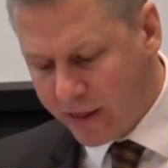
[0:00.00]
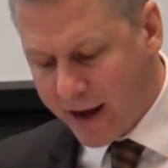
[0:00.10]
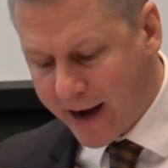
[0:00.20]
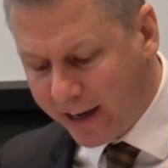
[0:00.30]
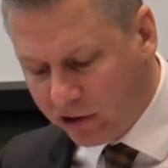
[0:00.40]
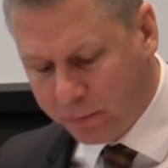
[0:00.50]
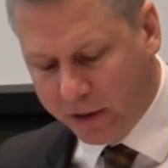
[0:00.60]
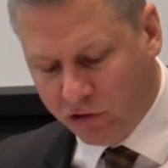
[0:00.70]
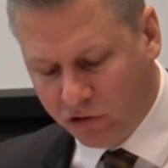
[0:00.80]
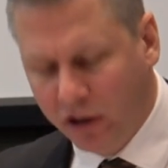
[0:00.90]
and that hate
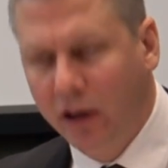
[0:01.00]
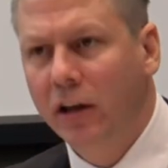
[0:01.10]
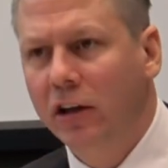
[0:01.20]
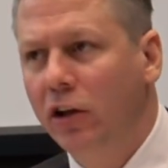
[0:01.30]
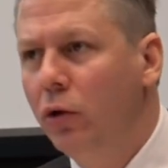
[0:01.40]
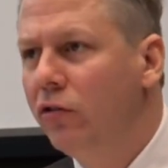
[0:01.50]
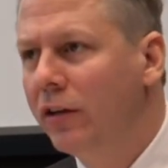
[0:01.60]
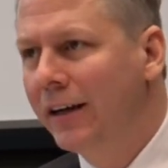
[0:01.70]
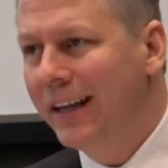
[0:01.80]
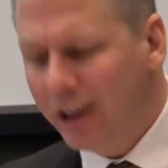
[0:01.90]
speech used
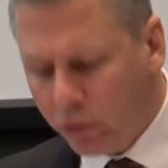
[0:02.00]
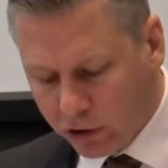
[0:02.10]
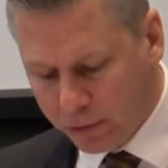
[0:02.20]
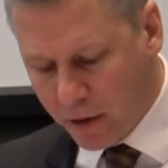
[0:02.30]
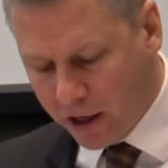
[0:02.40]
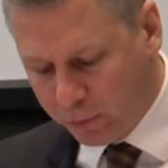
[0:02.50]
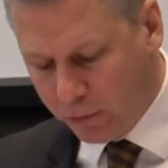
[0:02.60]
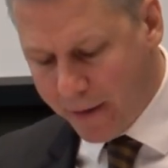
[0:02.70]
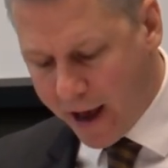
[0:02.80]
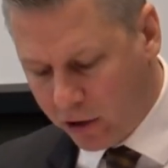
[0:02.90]
in an
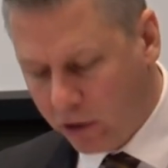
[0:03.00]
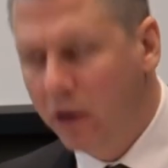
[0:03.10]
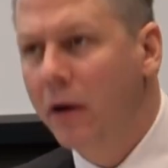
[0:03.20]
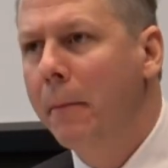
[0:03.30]
irresponsible manner